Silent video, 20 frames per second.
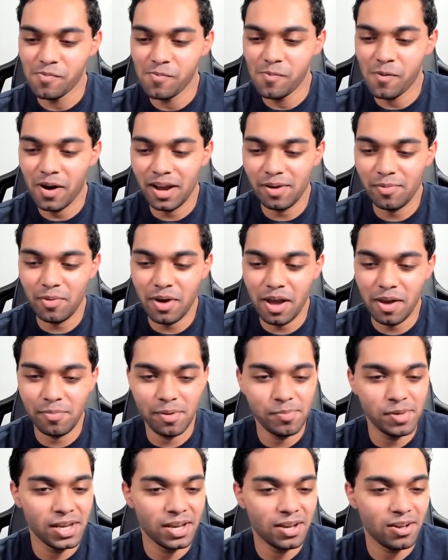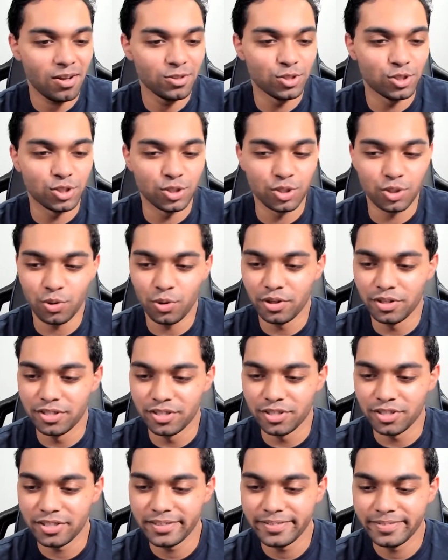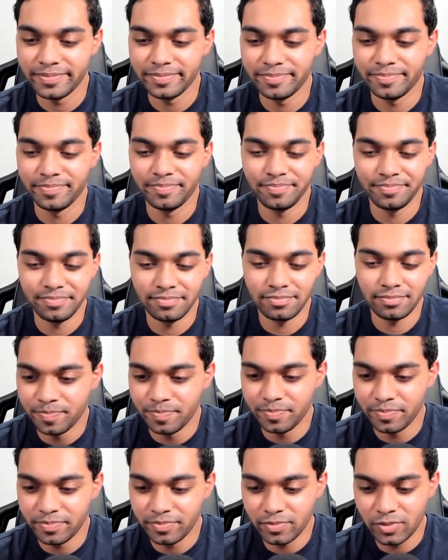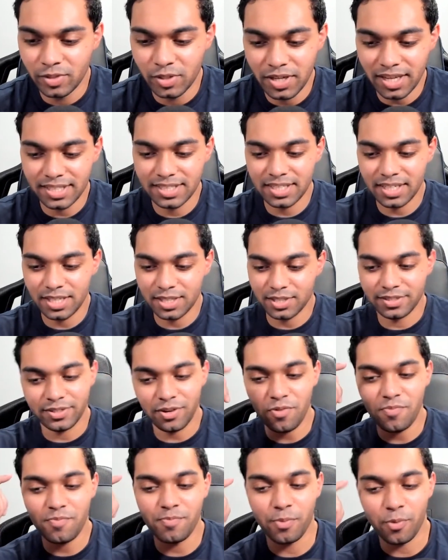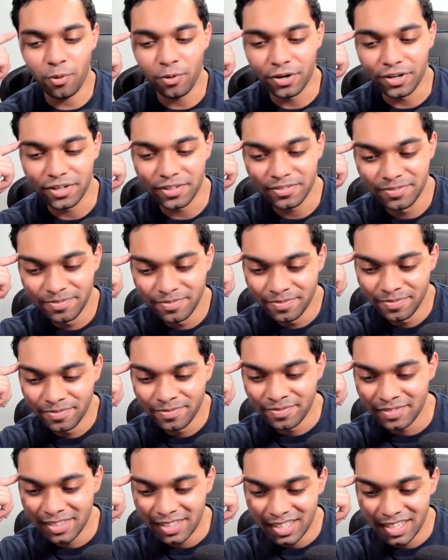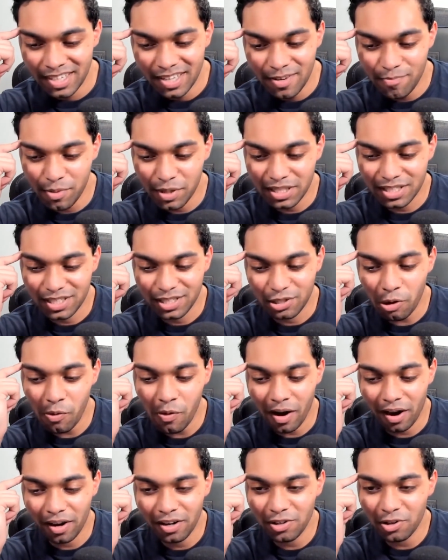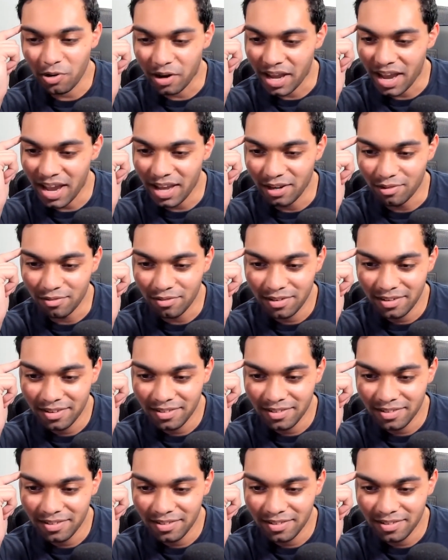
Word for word: Why why am I being called George? You guys get so bored, but so uncreative.